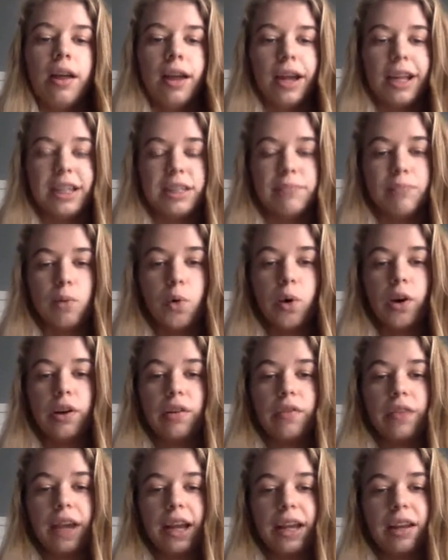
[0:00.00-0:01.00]
It's more
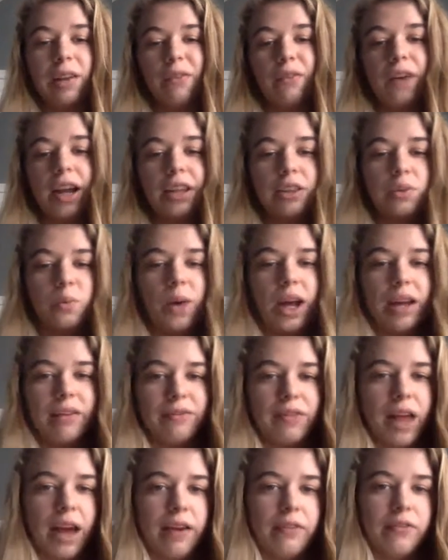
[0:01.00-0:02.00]
that can affect the way of
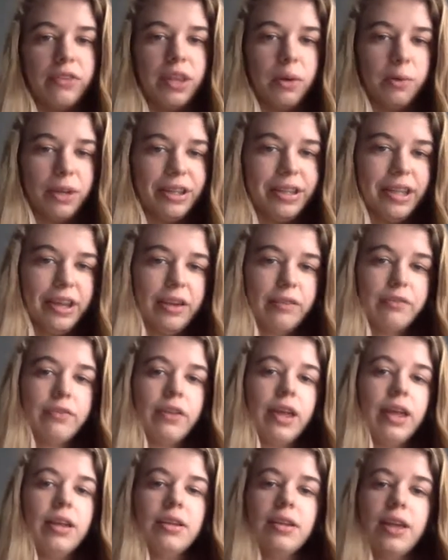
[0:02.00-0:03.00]
life that we live
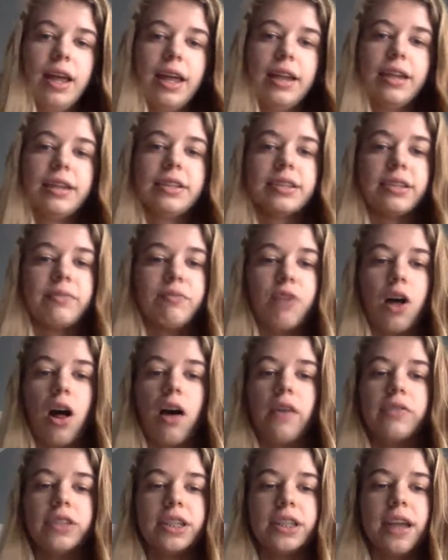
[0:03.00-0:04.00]
and is
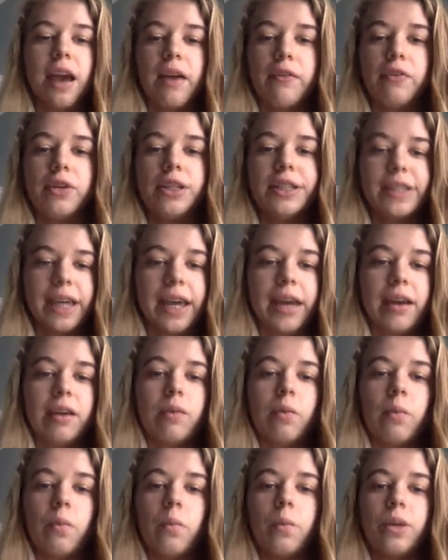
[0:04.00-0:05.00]
involved in every day.
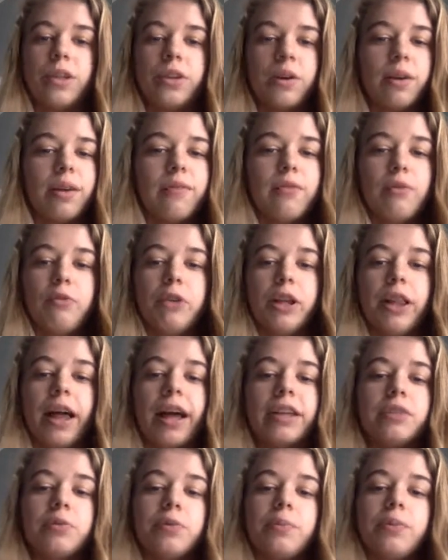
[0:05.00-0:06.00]
We don't even
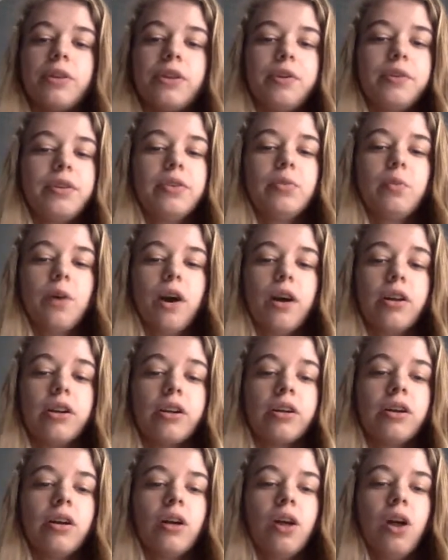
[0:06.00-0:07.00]
realize we're polluting the
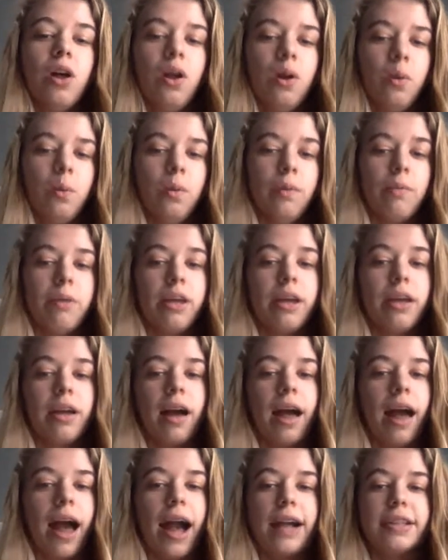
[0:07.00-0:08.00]
water when we
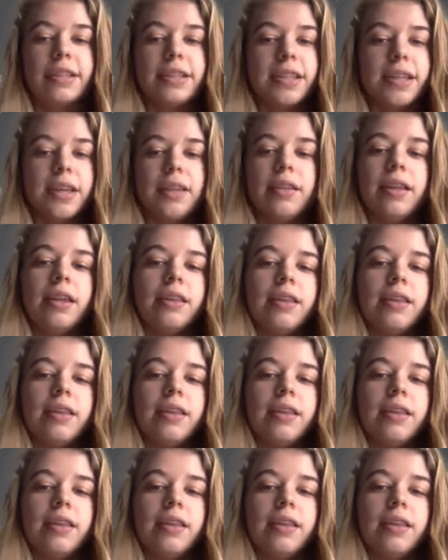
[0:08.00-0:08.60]
accidentally